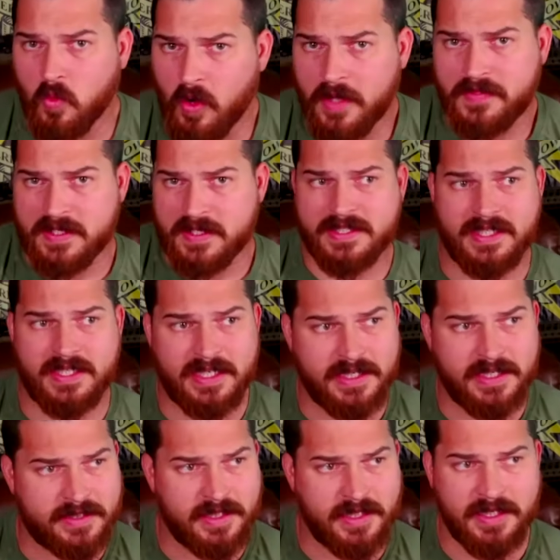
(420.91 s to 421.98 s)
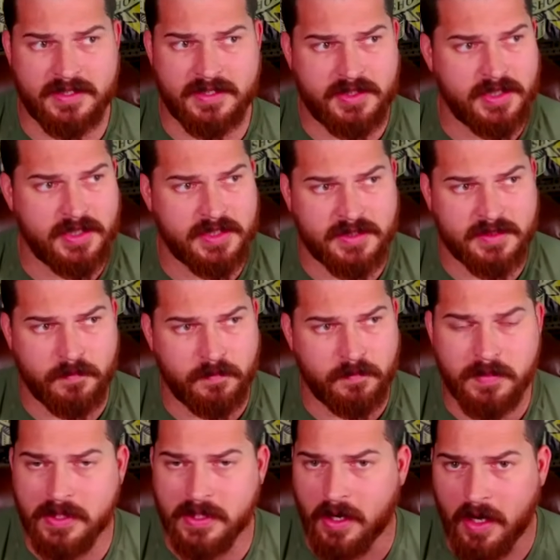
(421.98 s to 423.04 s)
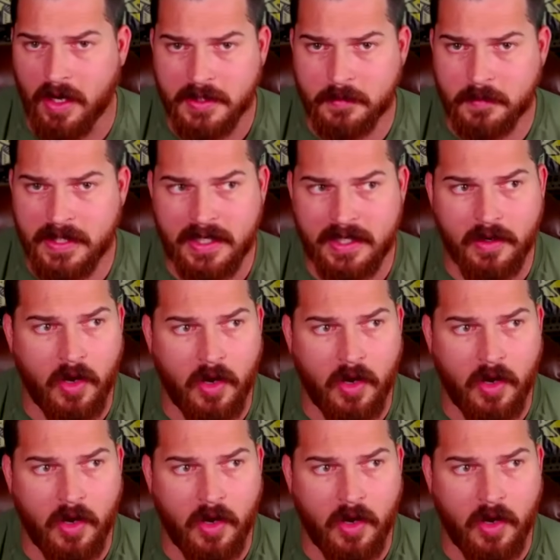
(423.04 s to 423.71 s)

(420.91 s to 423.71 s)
what this is just beyond me.